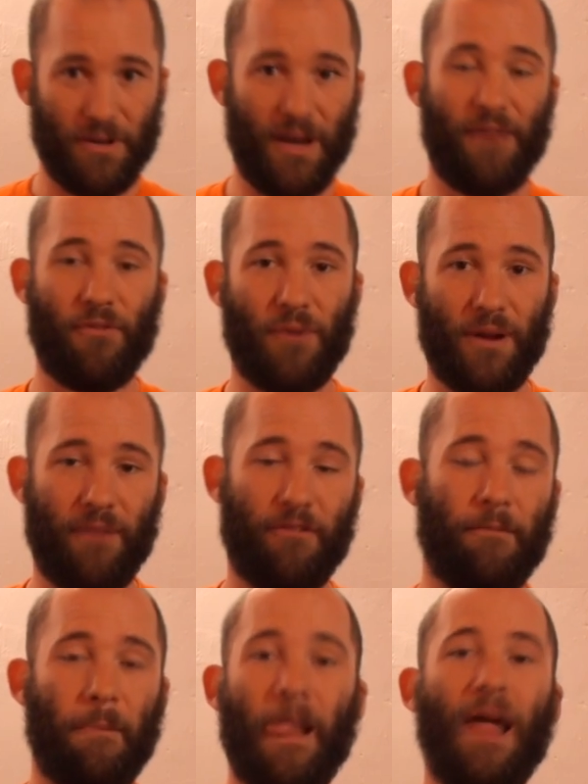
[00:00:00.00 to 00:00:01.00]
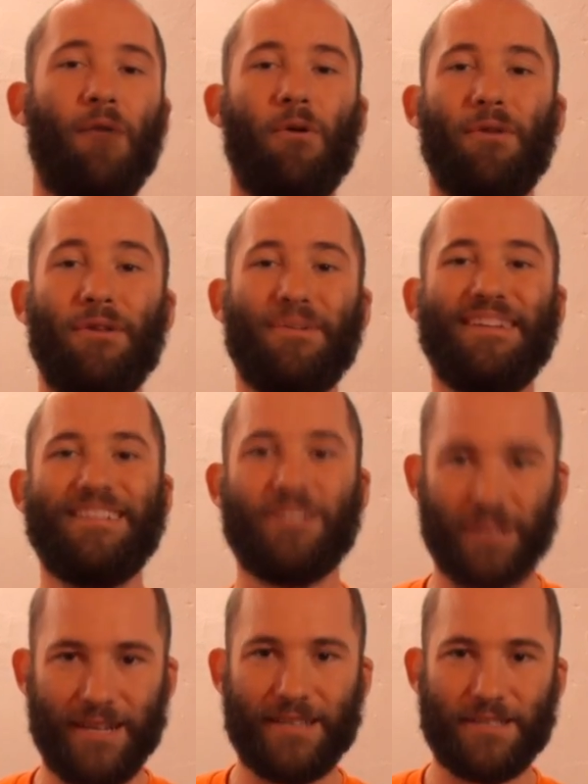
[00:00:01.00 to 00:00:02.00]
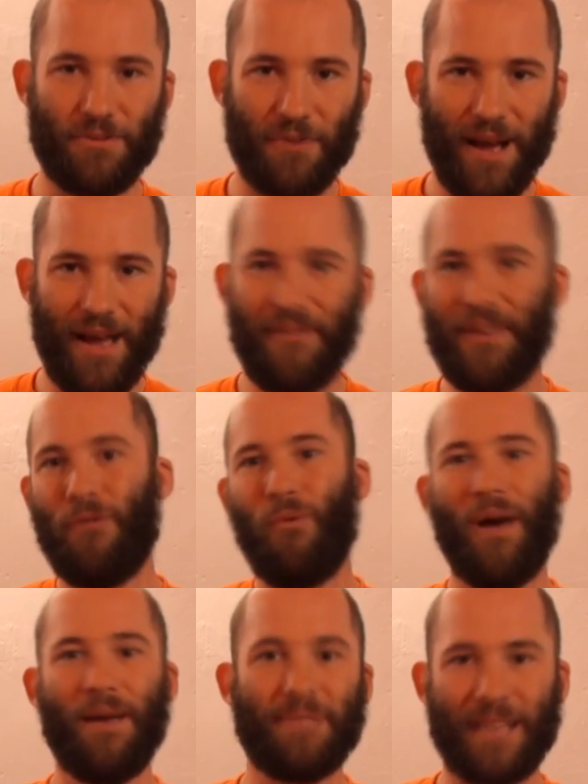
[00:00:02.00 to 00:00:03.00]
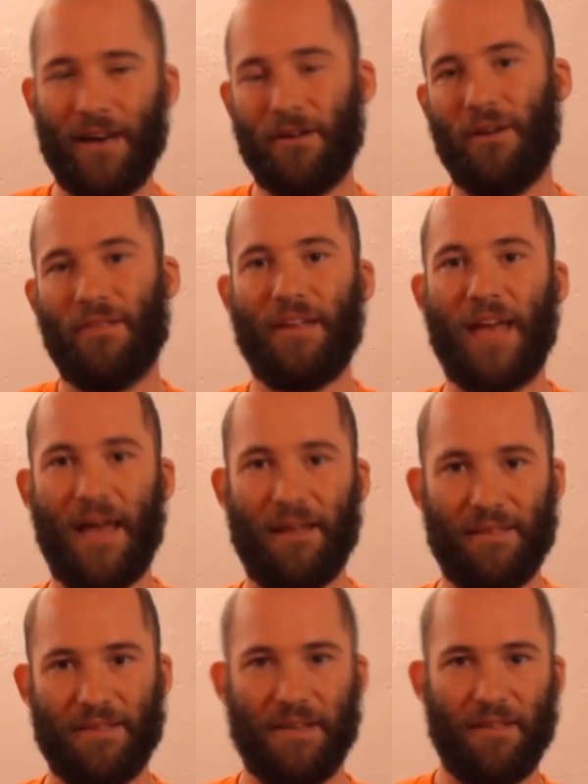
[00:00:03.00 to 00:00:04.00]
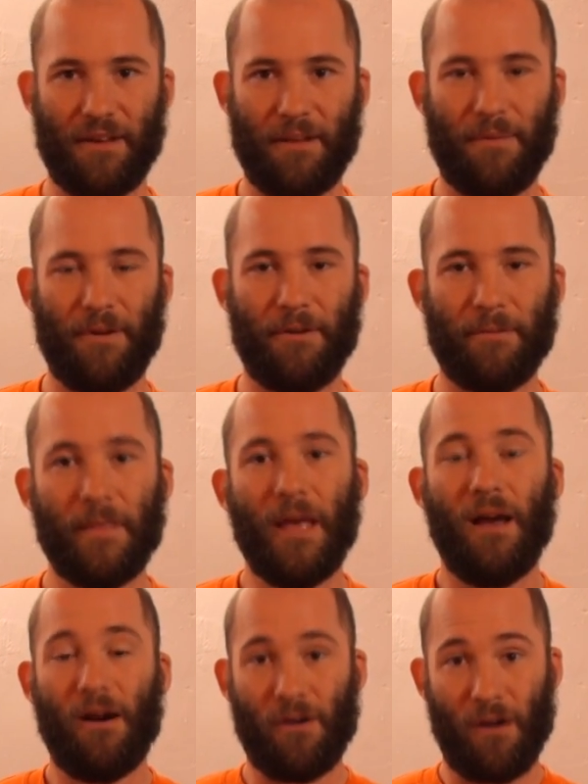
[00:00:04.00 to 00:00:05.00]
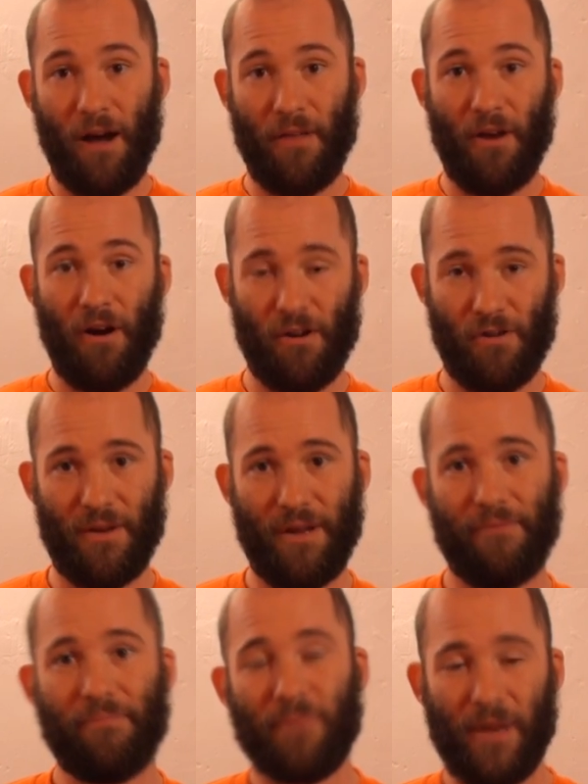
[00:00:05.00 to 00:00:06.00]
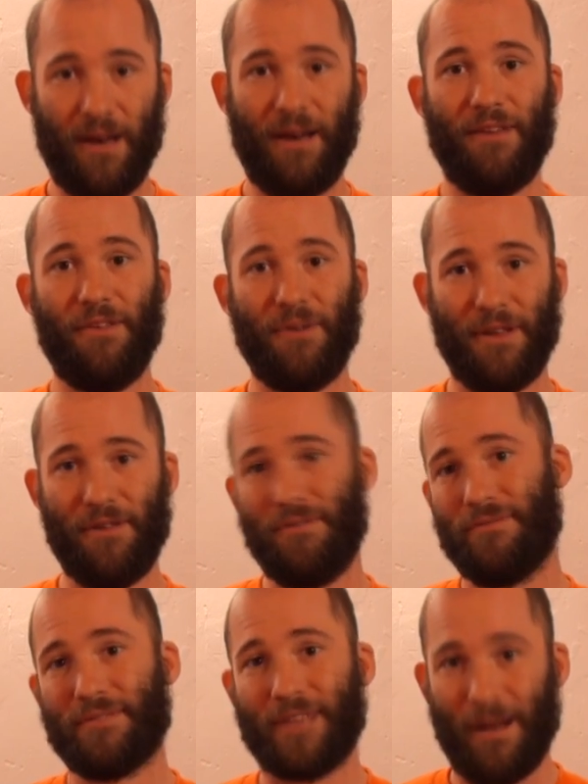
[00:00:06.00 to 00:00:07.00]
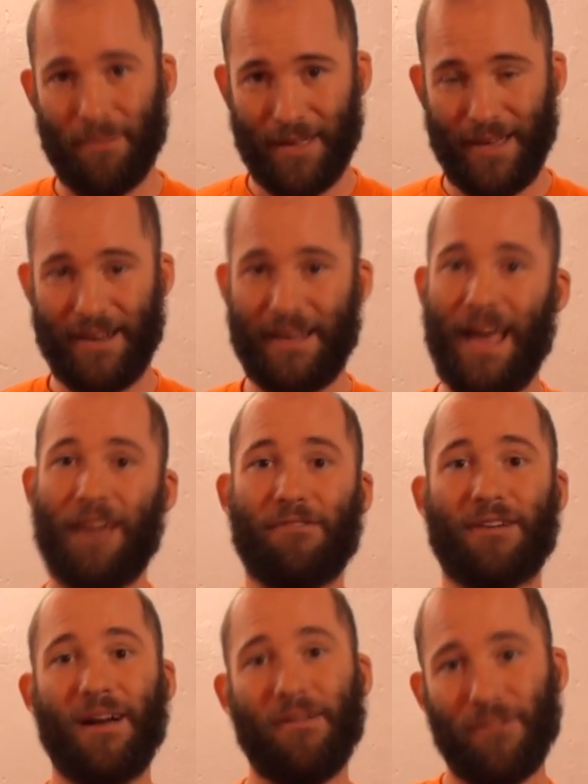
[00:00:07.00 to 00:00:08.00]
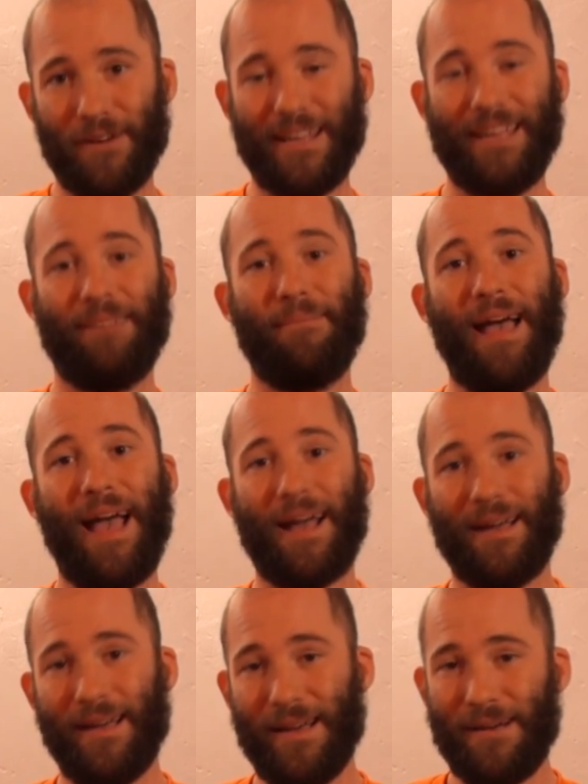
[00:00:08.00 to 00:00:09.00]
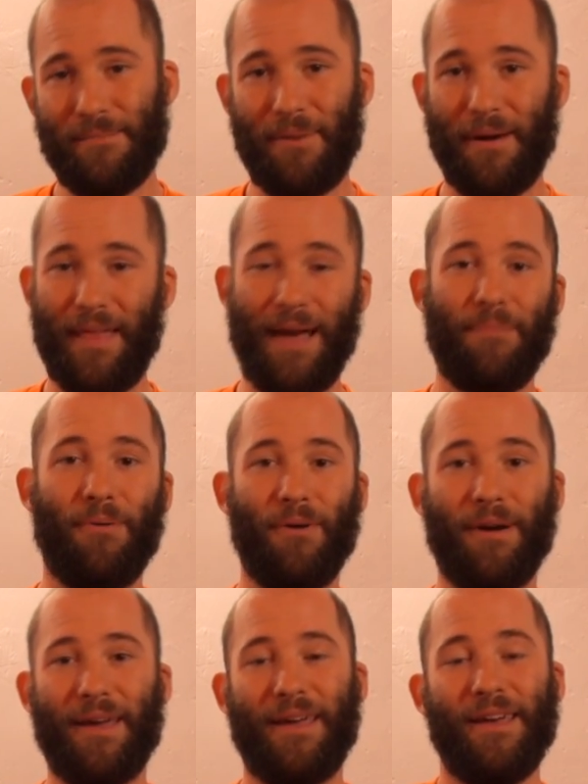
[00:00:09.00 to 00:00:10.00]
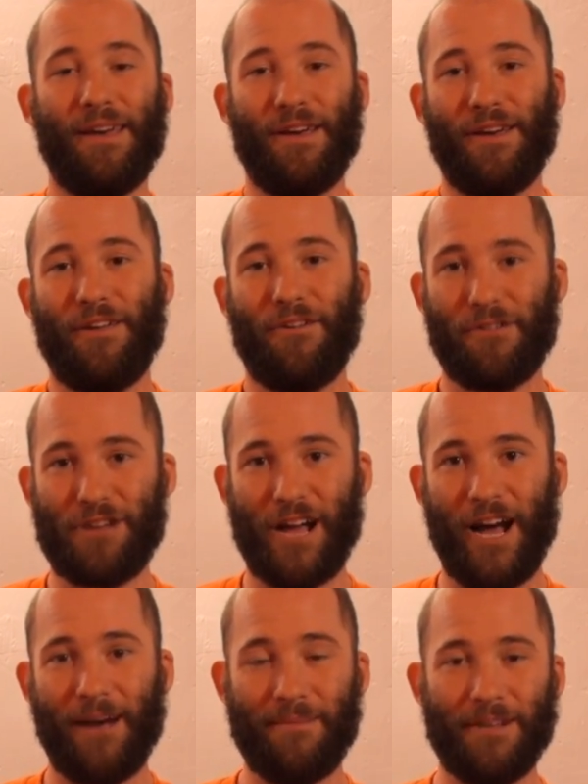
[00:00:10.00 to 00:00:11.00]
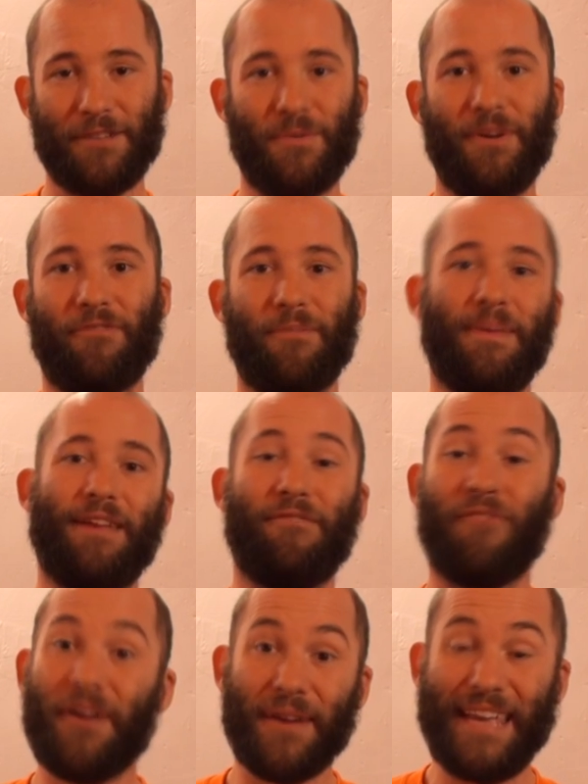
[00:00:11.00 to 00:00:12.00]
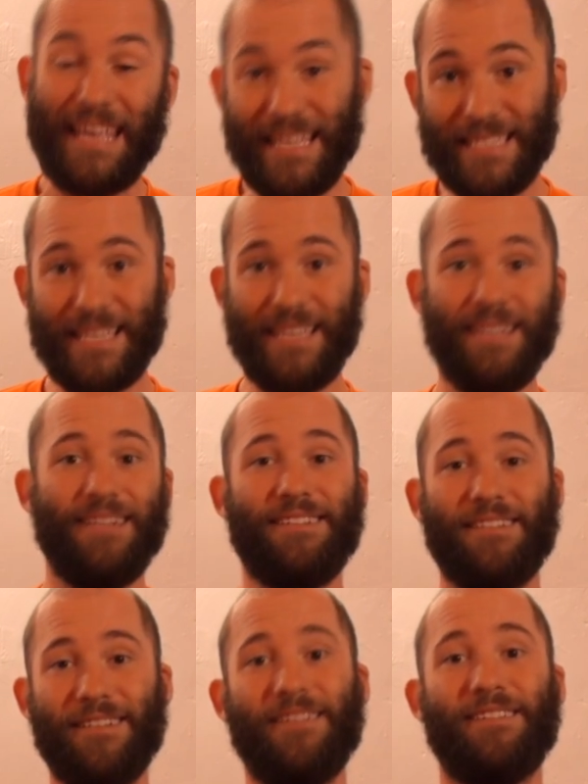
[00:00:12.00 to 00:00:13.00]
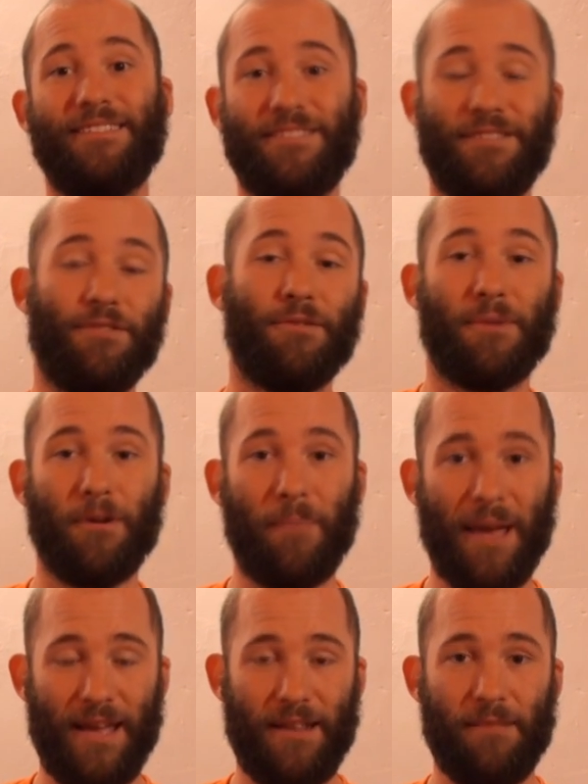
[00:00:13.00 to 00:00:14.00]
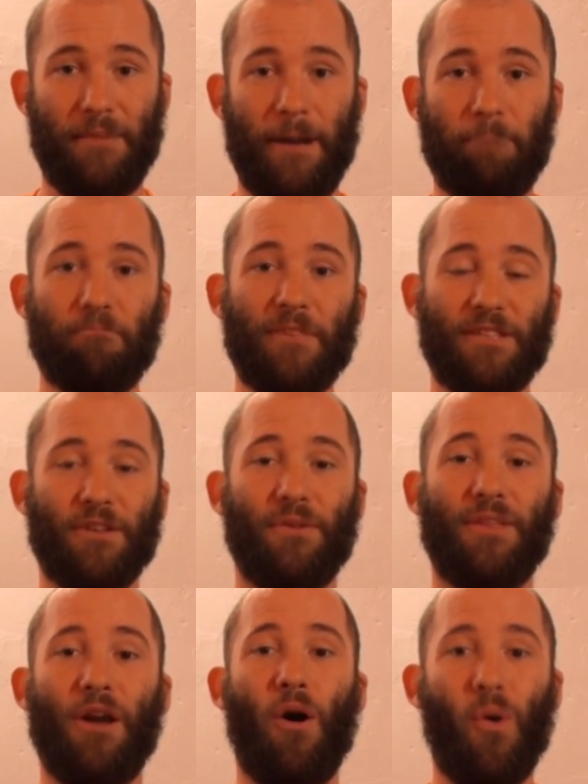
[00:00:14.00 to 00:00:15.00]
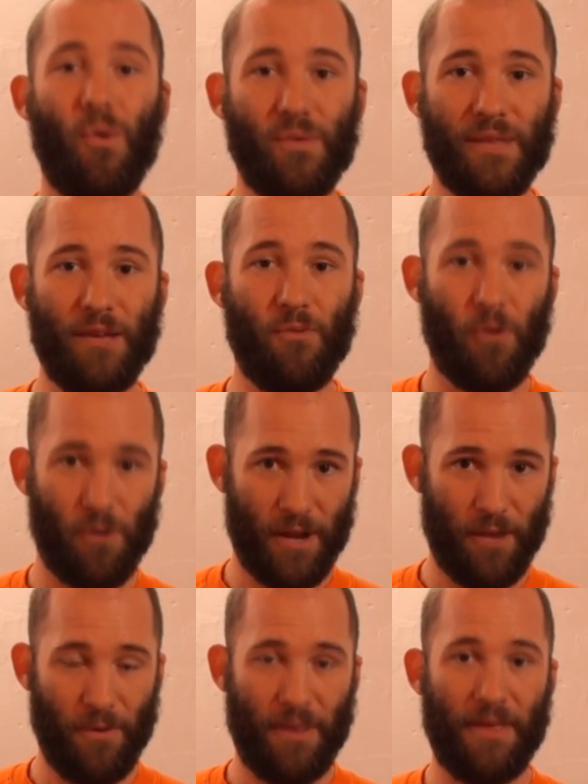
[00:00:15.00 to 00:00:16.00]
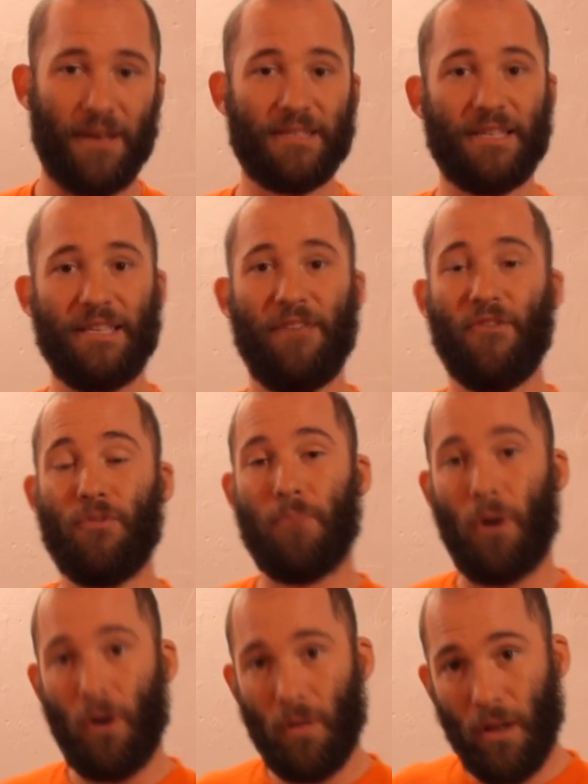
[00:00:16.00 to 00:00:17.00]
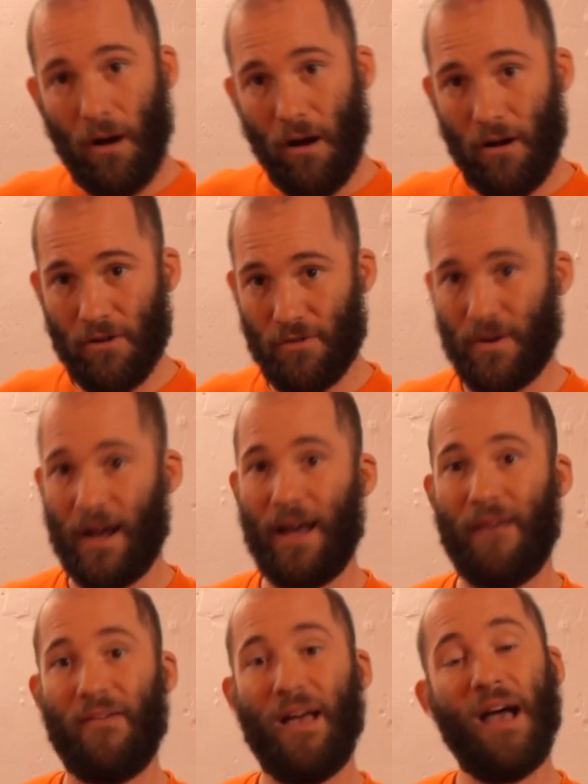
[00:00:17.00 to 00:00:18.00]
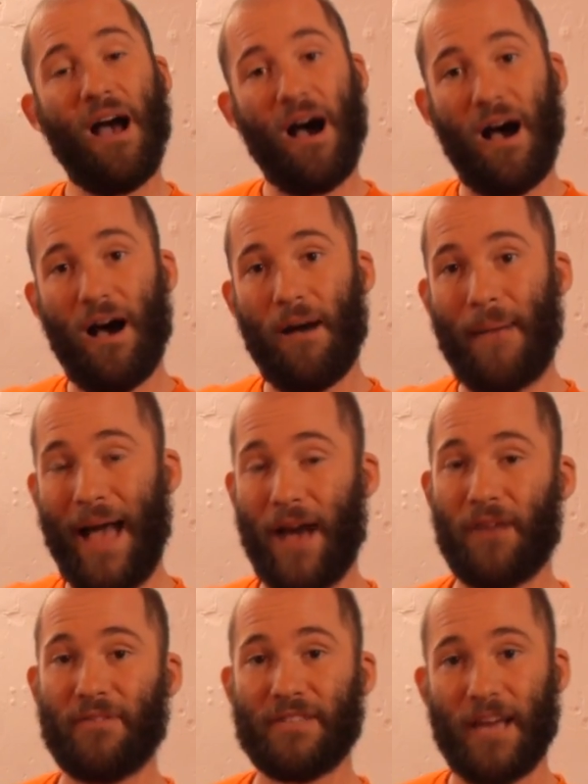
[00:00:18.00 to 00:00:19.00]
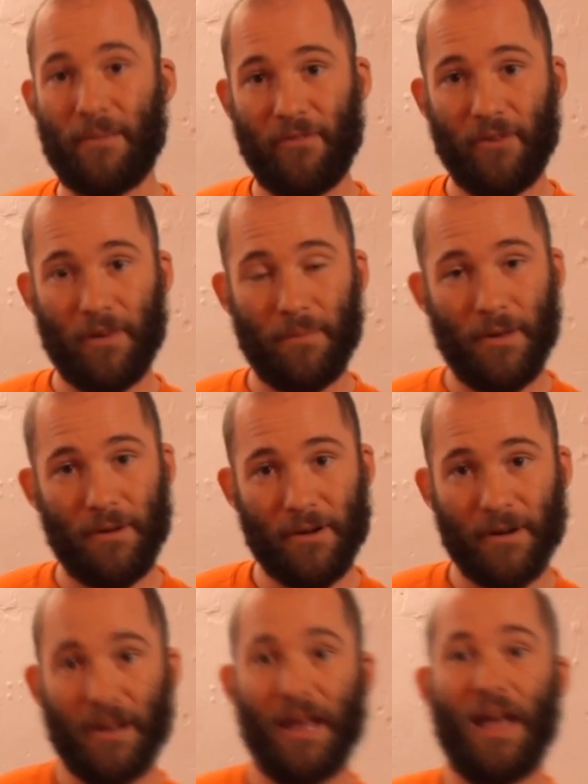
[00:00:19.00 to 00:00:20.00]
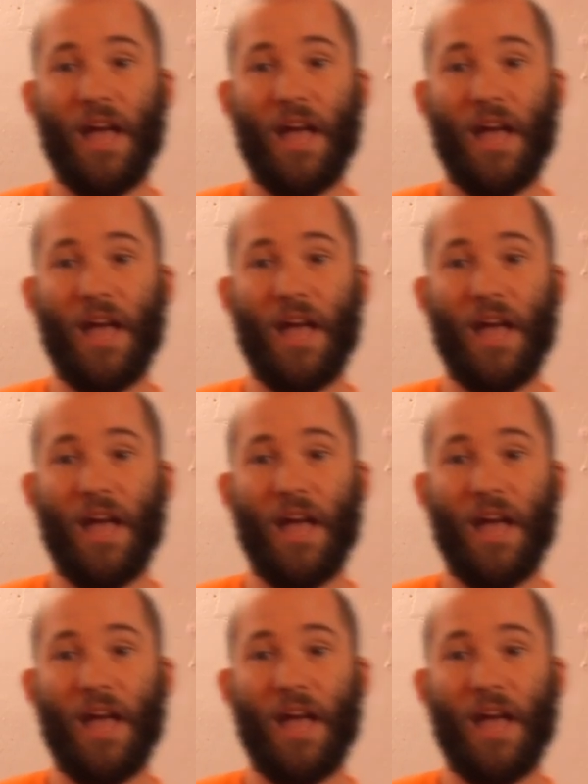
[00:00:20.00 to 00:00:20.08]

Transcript: drive or whatever. Well, when you initialize the drive, it wipes out all the data that's on the computer or on the hard drive. Uh, you can use complicated data recovery to get it back. By that point, your job just went from being very easy to, to a real pain in the butt. So the only warning with this is if you pull a hard drive um, out of a type of a computer,